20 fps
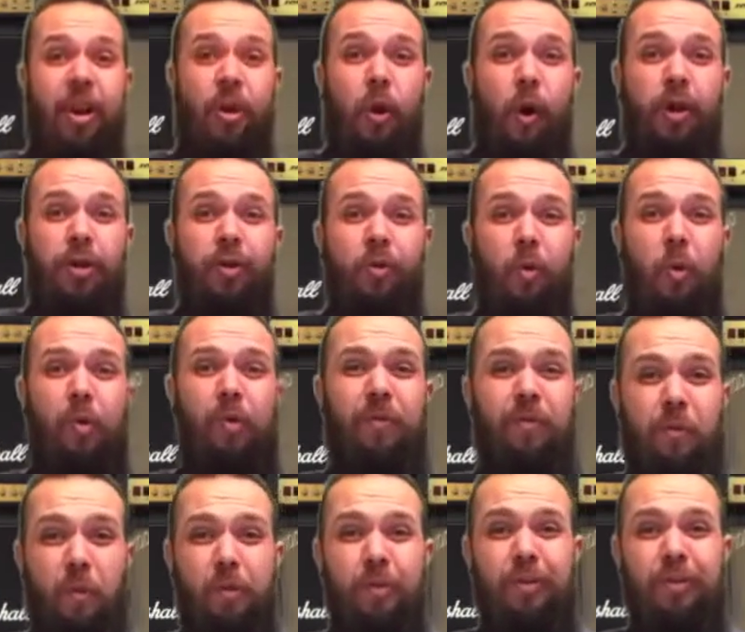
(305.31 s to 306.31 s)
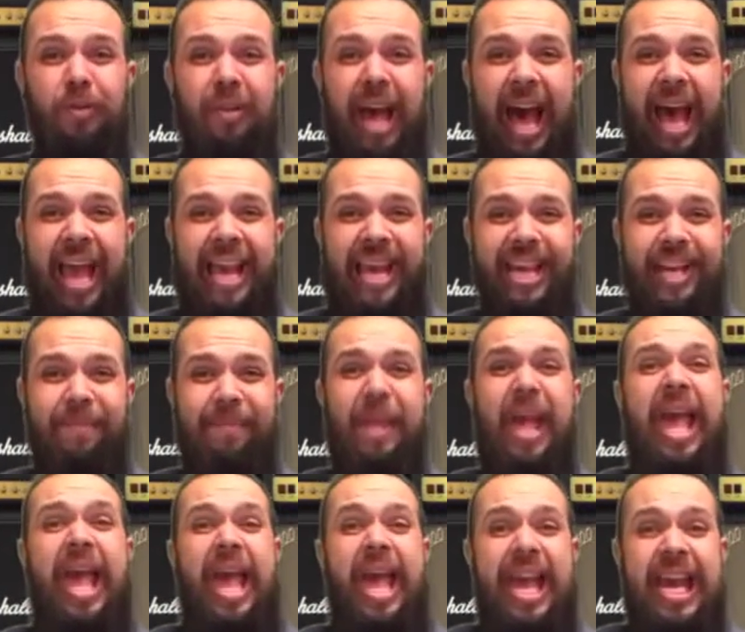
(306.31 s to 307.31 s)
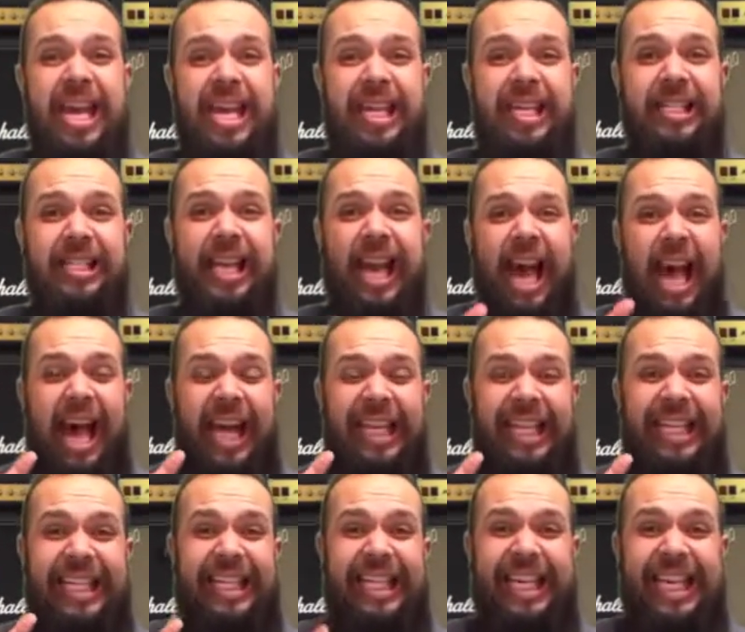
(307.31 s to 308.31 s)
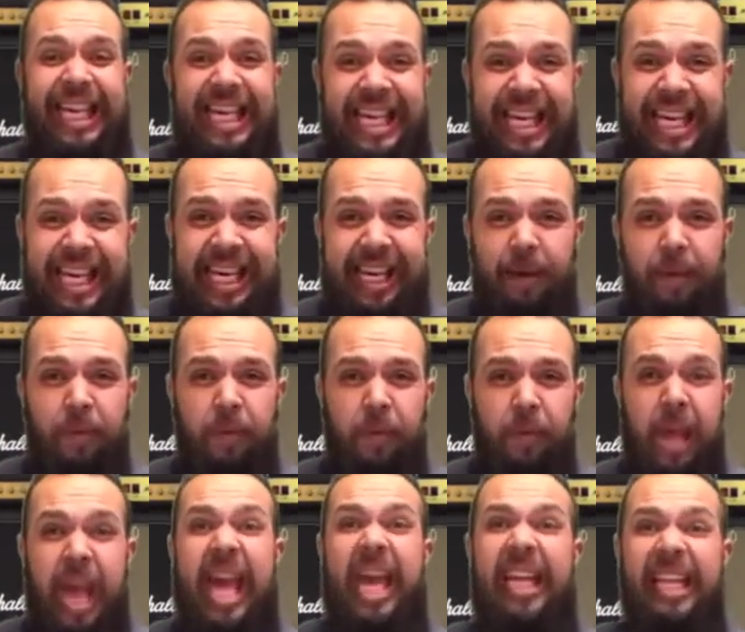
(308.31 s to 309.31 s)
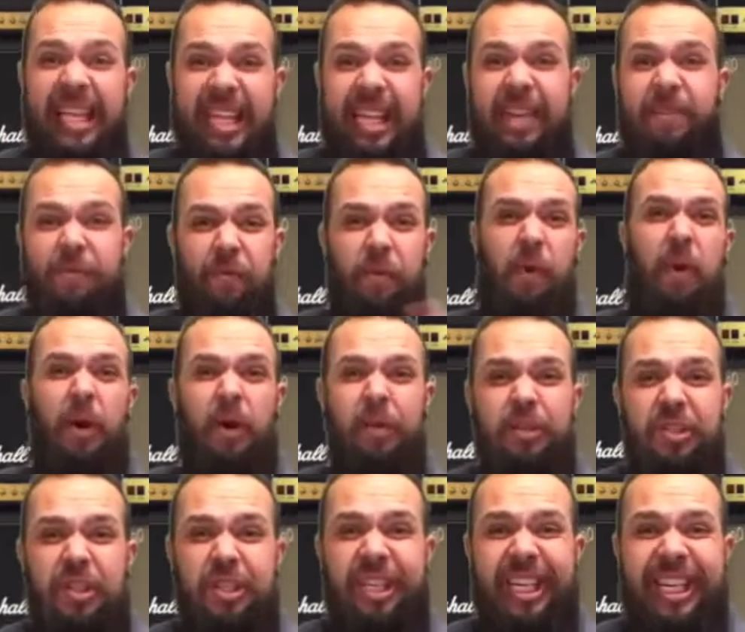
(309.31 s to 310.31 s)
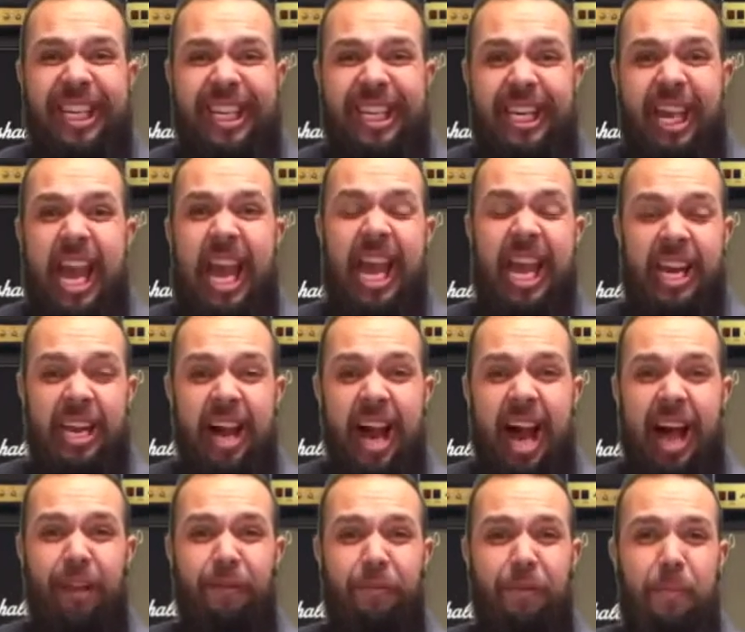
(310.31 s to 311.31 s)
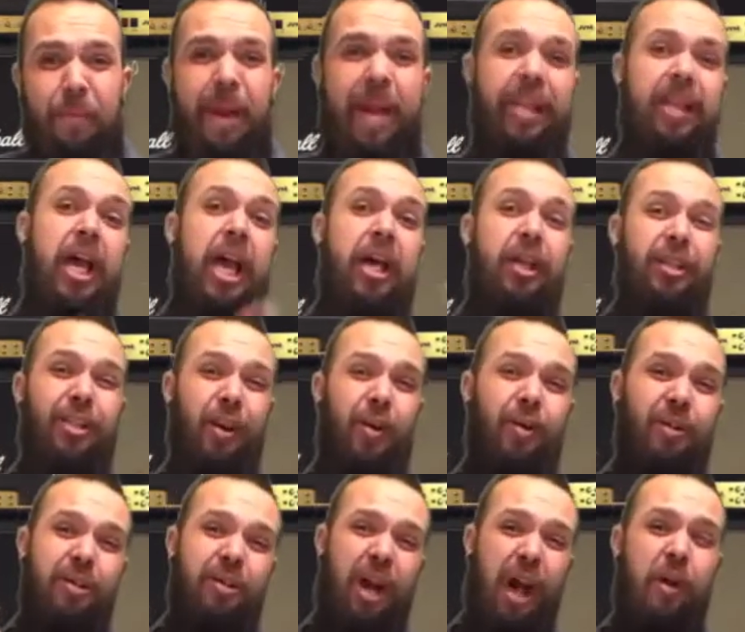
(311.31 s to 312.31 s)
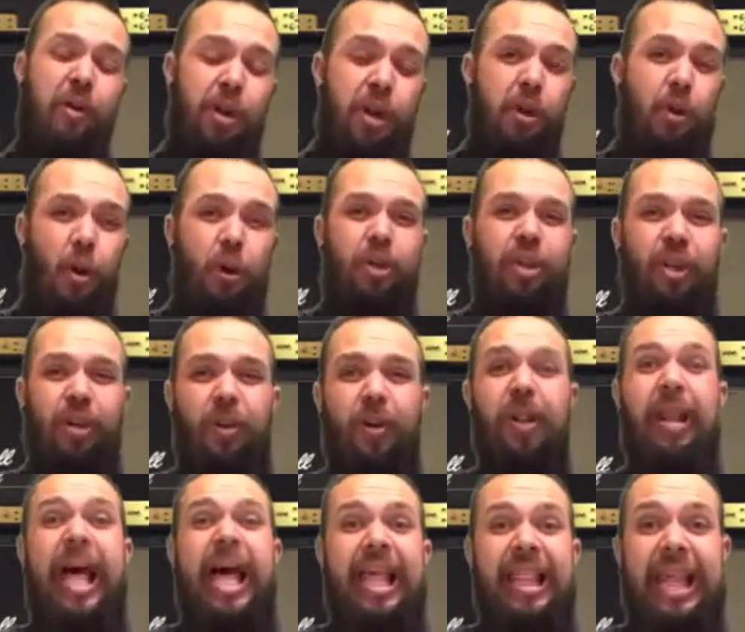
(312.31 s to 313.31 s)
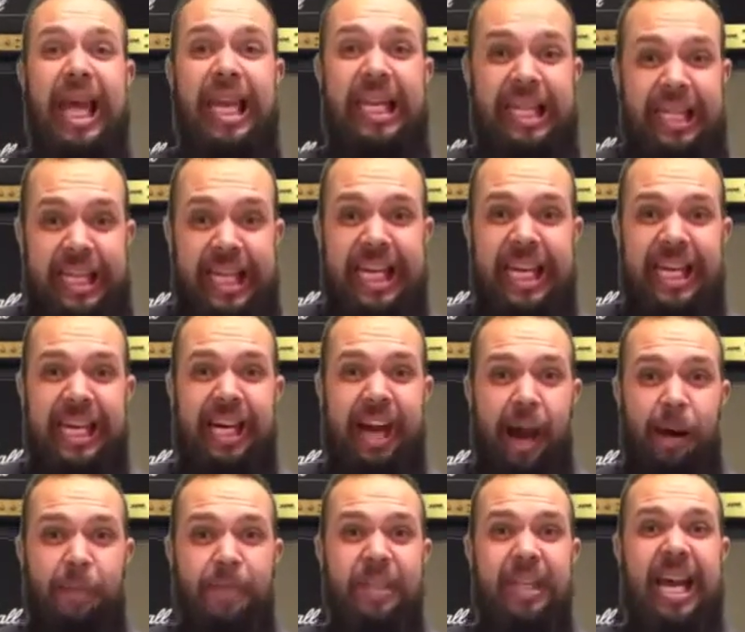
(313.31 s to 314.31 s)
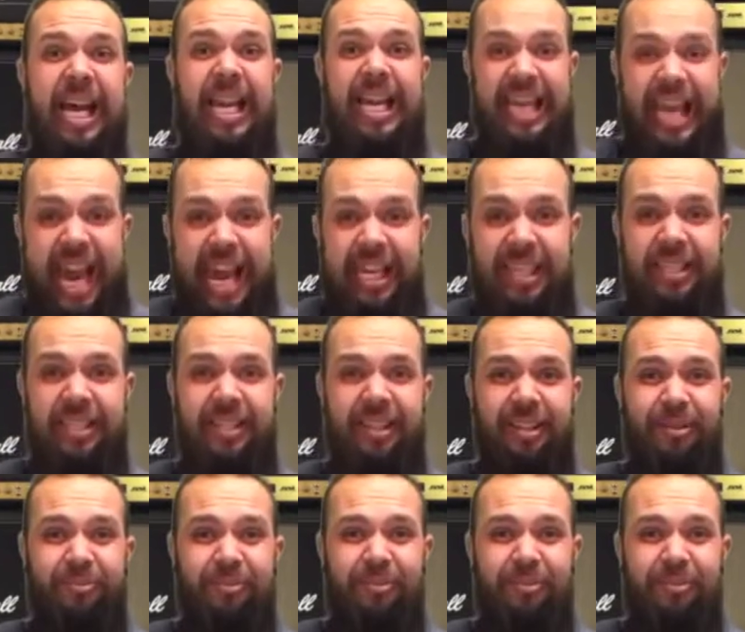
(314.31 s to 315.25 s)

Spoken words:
the last chord for today is D. D follows C in an alphabet, so it is only logical that D comes next.